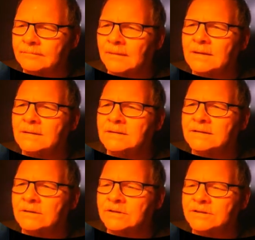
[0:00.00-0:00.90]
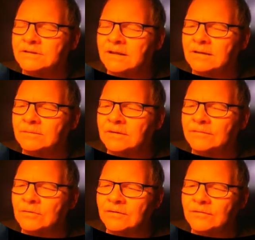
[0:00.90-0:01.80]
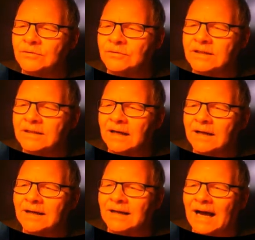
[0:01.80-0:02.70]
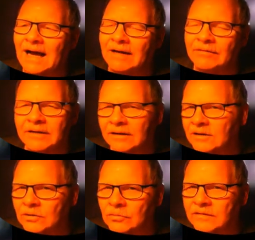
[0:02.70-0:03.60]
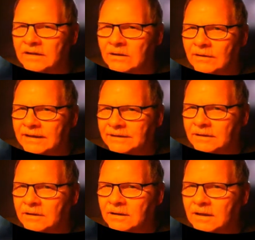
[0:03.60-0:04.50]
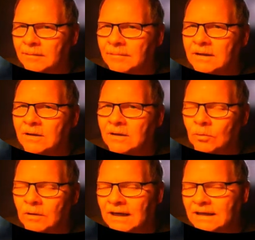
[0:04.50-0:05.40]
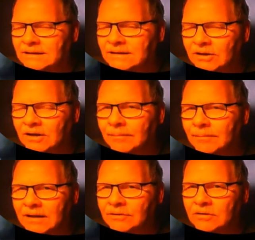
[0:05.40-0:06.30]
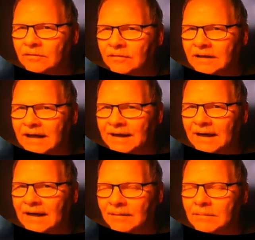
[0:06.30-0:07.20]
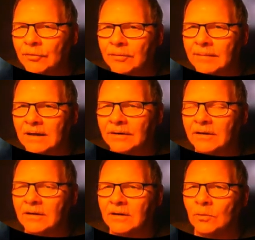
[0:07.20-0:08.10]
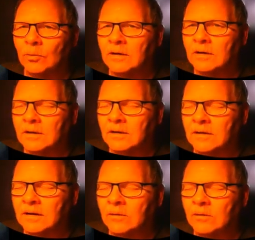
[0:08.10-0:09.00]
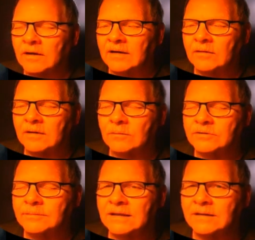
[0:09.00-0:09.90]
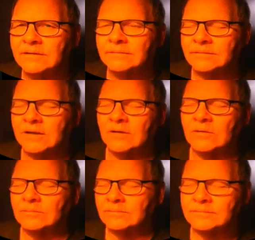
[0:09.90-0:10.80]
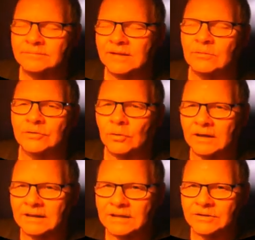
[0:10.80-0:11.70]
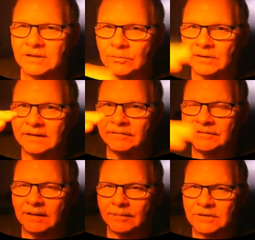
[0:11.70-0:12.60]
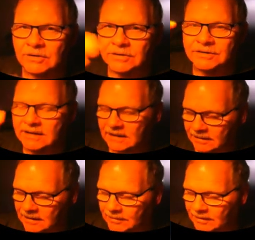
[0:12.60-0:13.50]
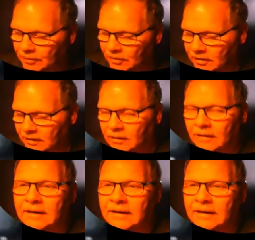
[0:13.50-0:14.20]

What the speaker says: So just if you see that, I have another cool video I'd have to look up where I actually took a picture of a Cadillac motor mount where whenever it was being, you know, they were torquing the engine, it would lift up and you could see it coming apart and all that.